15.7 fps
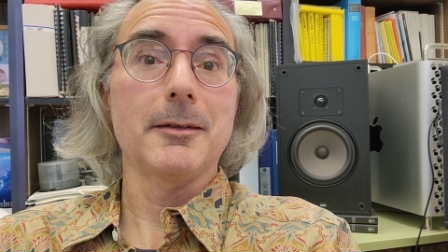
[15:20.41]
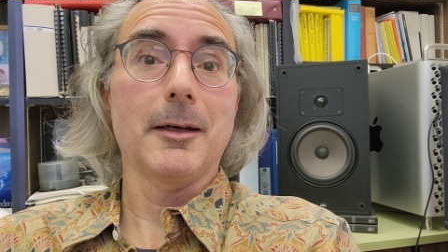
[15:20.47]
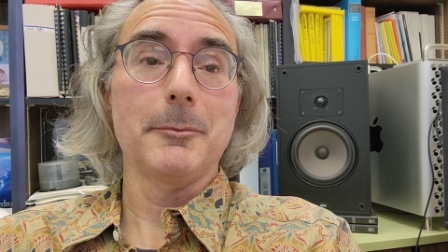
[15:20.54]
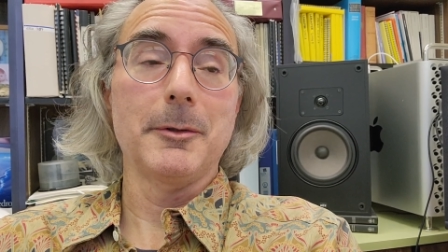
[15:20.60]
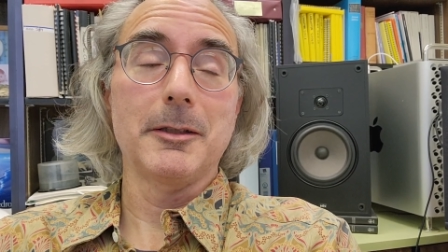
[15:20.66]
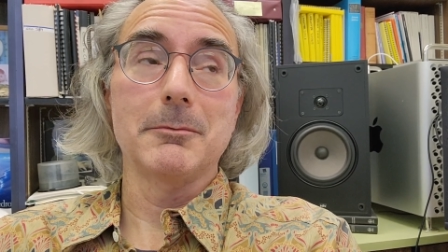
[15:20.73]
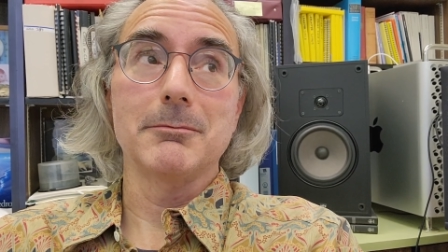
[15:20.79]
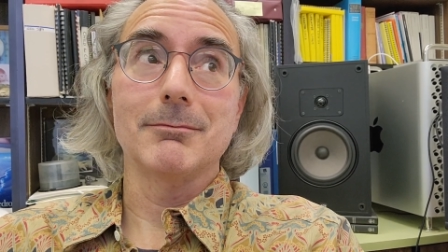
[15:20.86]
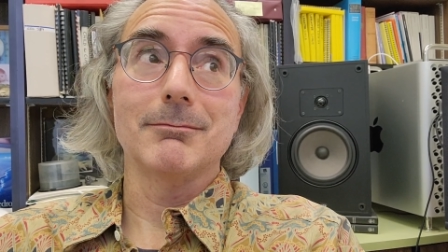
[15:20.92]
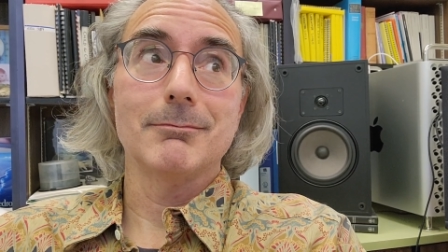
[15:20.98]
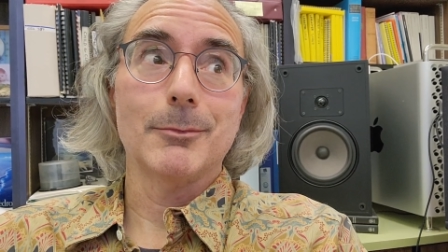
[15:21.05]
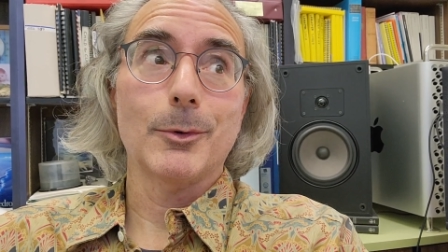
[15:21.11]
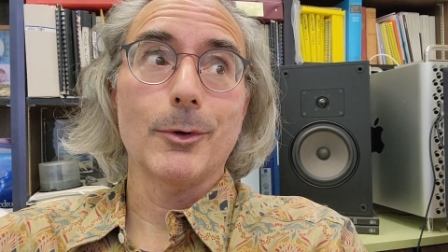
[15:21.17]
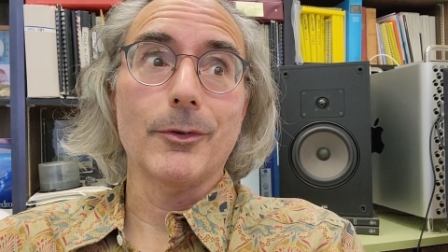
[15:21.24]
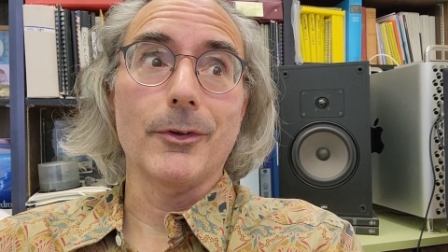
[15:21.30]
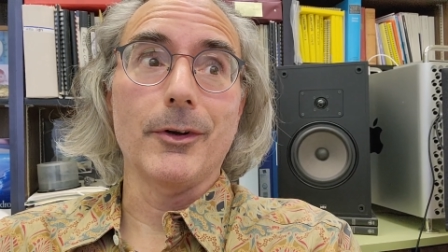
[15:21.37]
I mean,
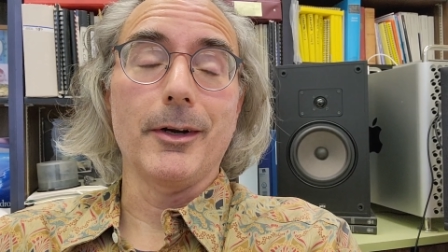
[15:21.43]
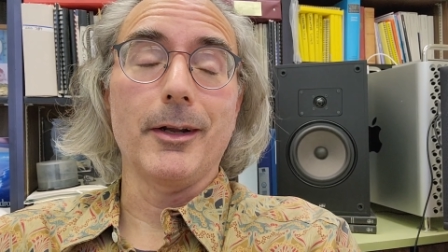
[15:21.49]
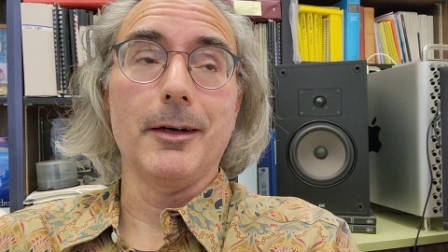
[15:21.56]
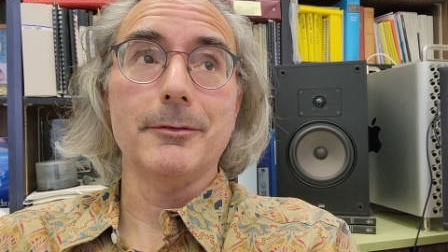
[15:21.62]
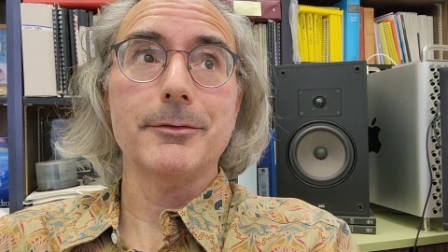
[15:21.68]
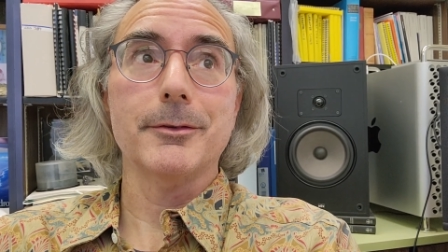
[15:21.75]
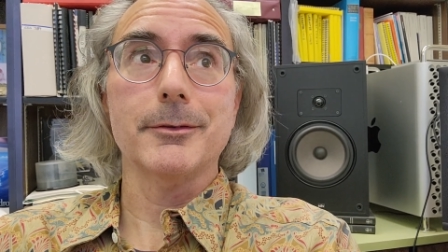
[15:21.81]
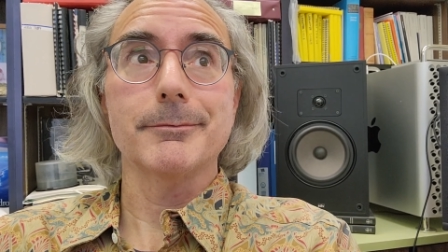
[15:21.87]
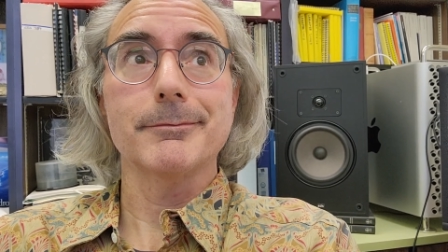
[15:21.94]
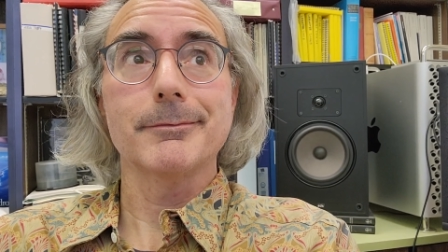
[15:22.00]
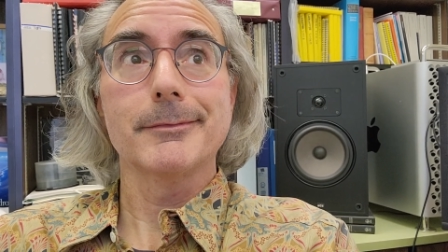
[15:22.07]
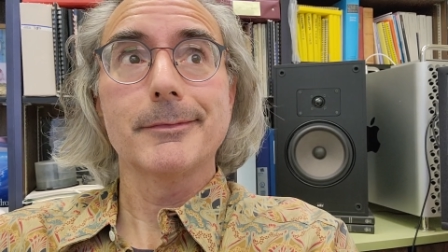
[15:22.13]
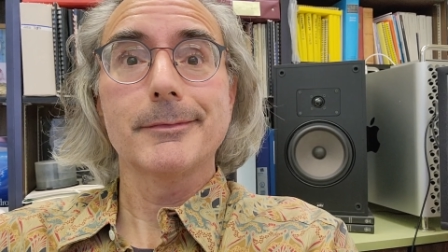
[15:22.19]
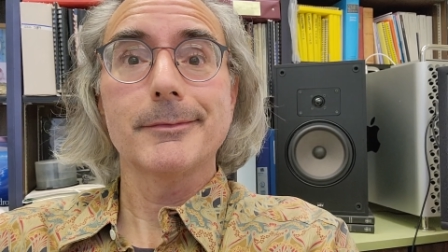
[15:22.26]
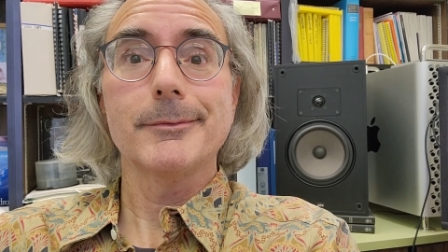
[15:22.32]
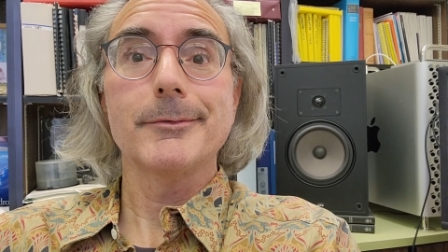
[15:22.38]
more than enough. For,
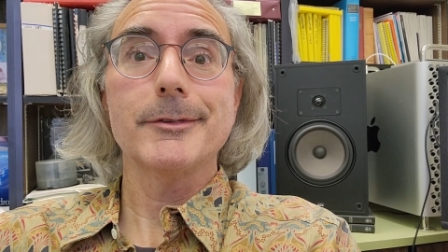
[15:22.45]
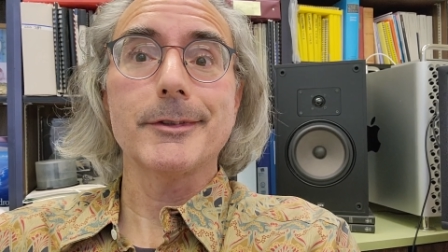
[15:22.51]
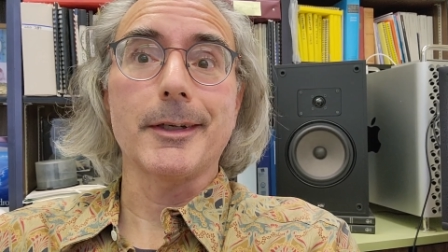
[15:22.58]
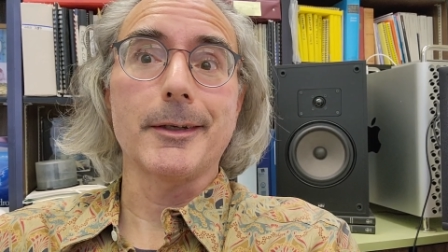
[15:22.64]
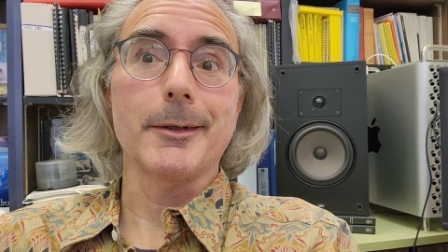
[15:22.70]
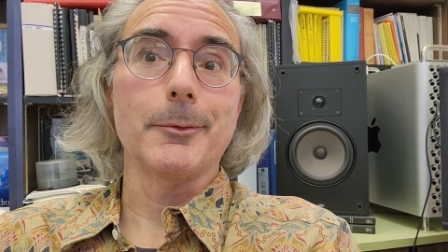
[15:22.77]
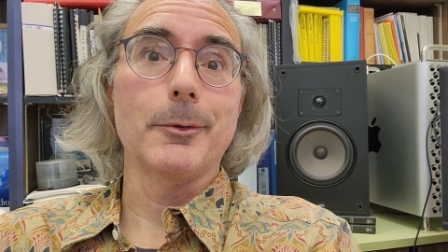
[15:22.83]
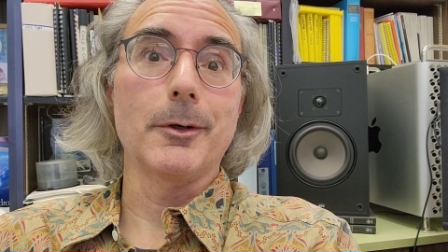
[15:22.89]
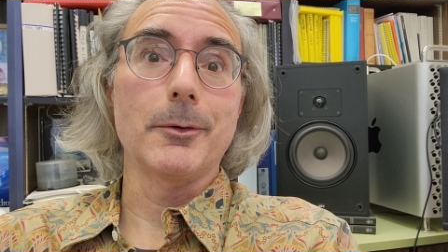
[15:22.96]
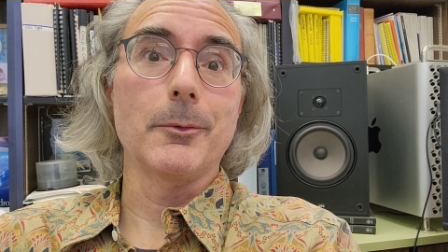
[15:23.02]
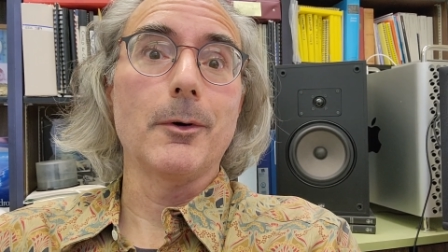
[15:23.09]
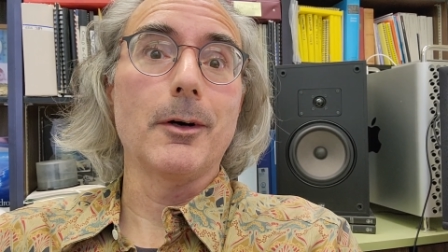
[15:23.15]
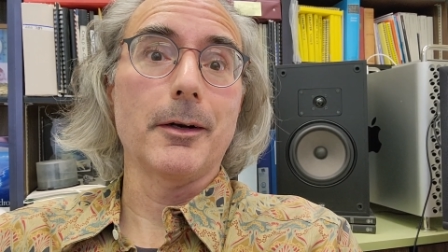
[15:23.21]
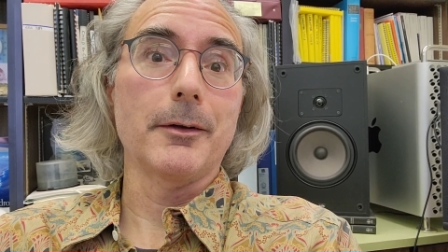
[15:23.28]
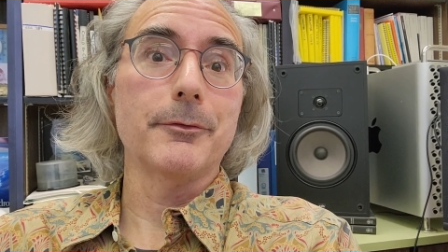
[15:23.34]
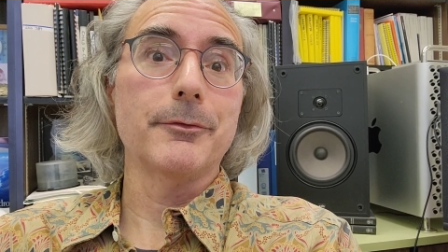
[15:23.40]
say, 1
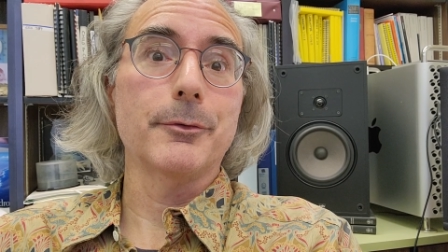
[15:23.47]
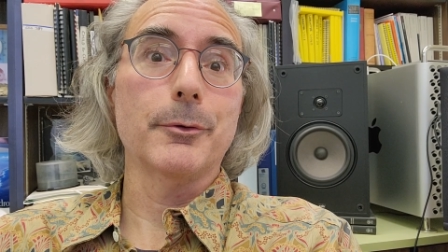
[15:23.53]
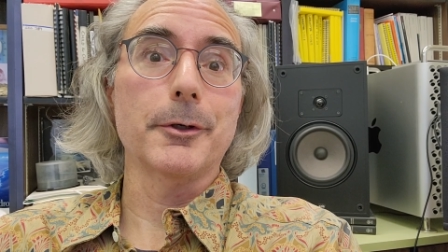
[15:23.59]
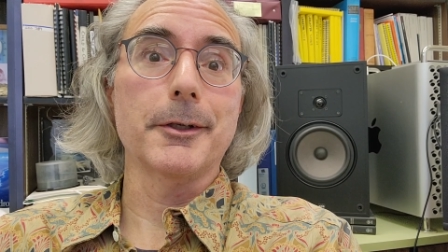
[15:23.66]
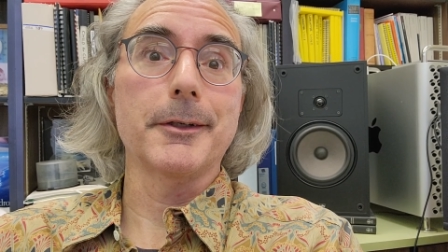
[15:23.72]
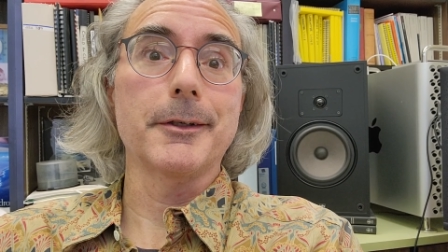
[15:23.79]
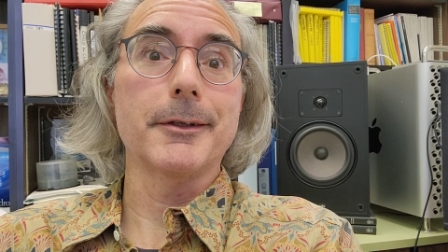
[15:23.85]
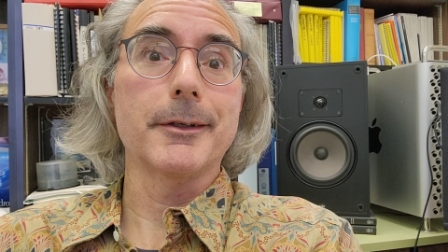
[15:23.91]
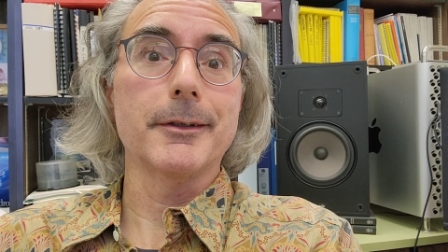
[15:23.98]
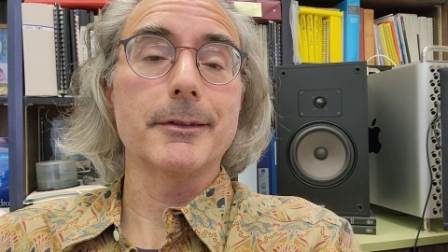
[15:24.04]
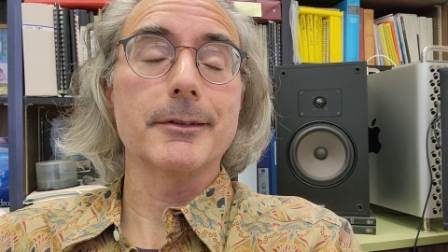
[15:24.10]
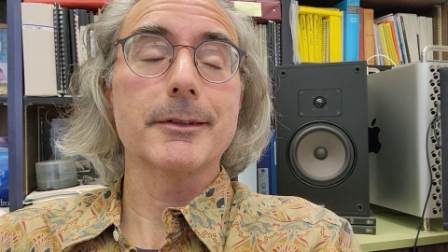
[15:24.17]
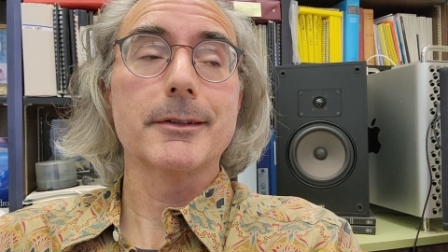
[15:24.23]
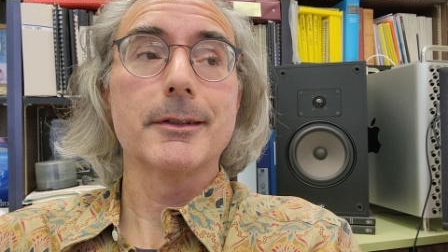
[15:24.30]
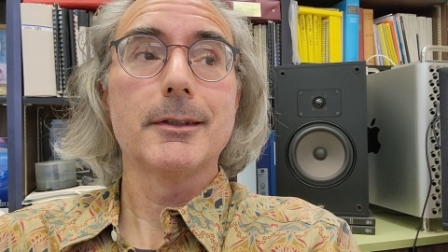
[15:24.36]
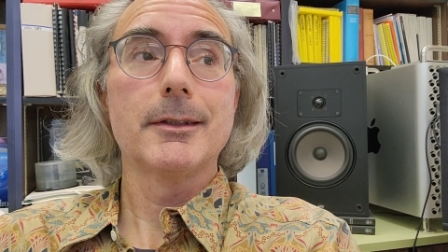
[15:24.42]
watt at 40 hertz